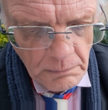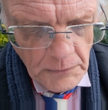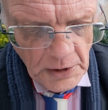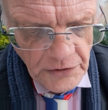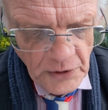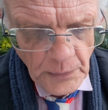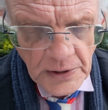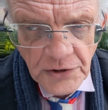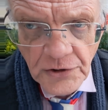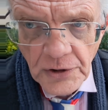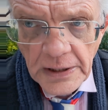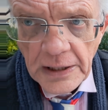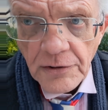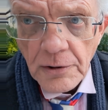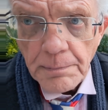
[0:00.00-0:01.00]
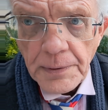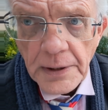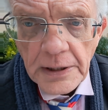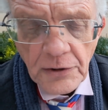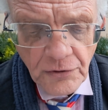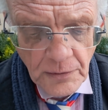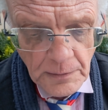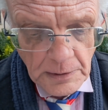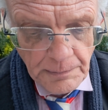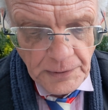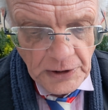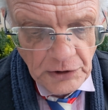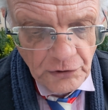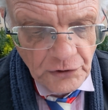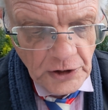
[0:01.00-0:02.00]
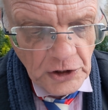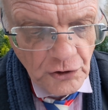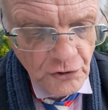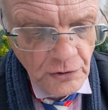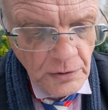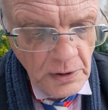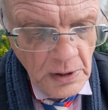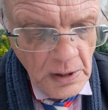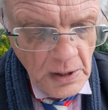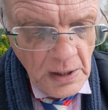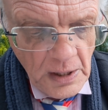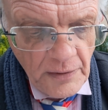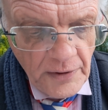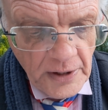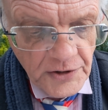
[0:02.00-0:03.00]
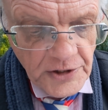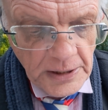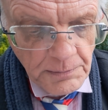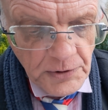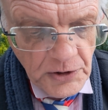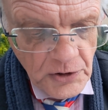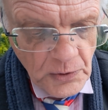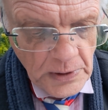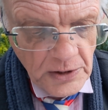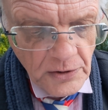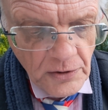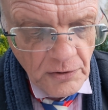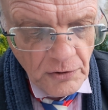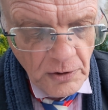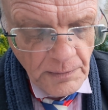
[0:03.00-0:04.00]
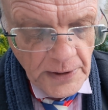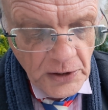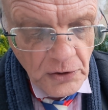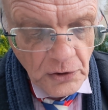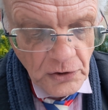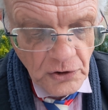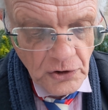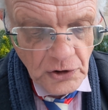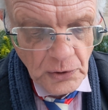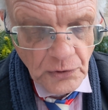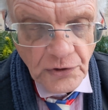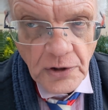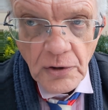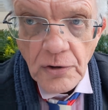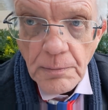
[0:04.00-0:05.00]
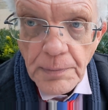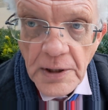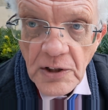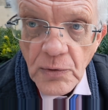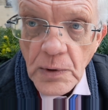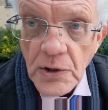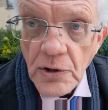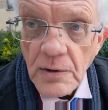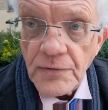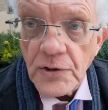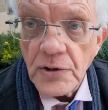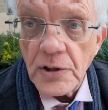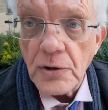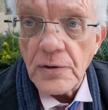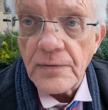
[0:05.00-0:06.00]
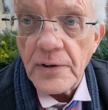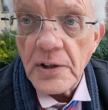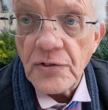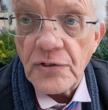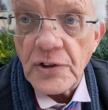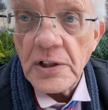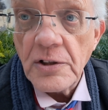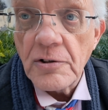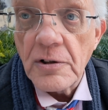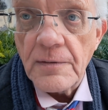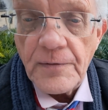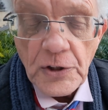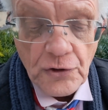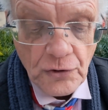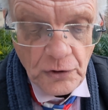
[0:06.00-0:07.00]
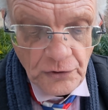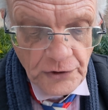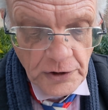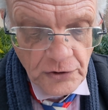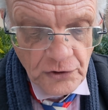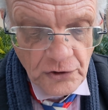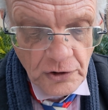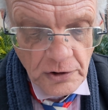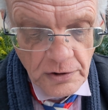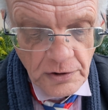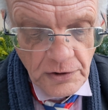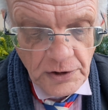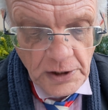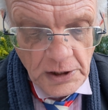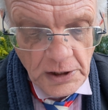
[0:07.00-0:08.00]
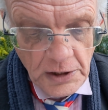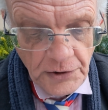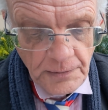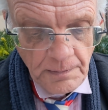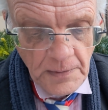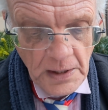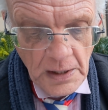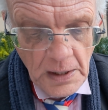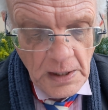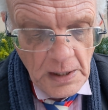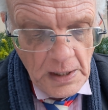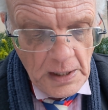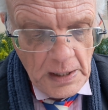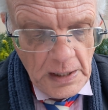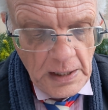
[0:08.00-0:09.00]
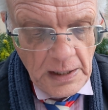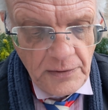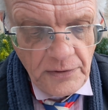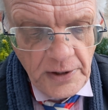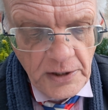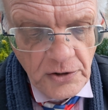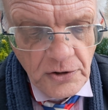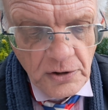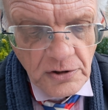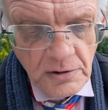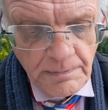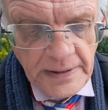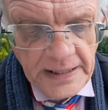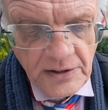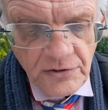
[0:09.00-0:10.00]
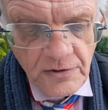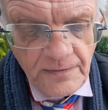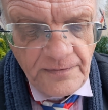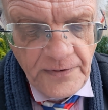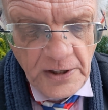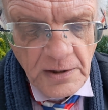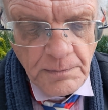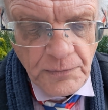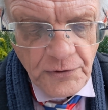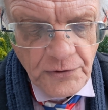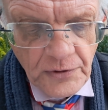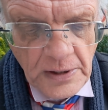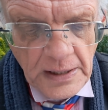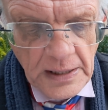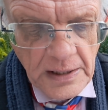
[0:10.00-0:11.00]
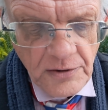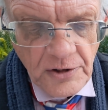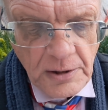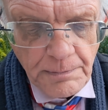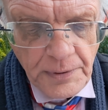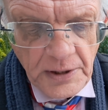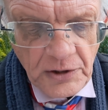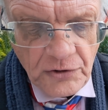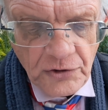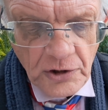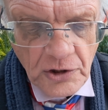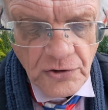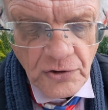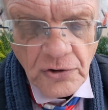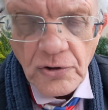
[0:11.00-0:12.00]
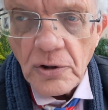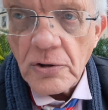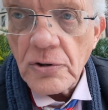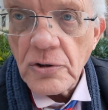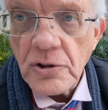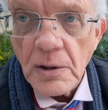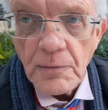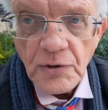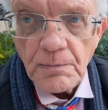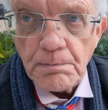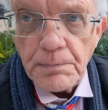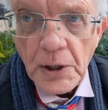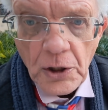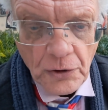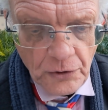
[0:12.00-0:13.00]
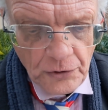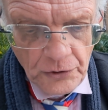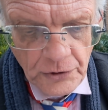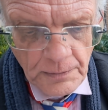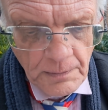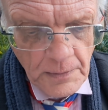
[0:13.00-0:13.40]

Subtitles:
they went to get the police from the police station. They attempted to enter the room, they couldn't do so. The police went off to notify senior officials at Scotland Yard, and then Dr. Bagster Phillips and the police surgeon, Dr. Thomas Bond,